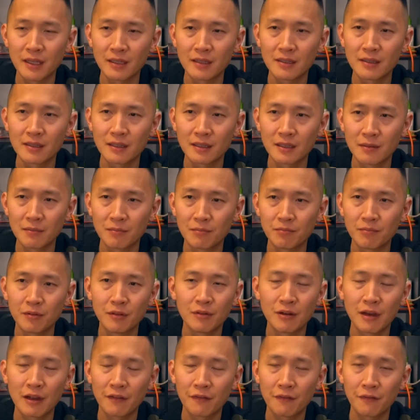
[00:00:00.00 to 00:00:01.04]
is gonna blow
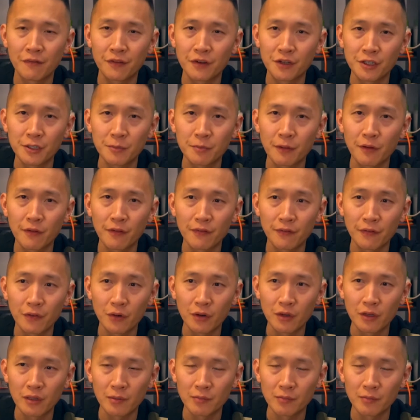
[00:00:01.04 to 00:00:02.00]
out first before the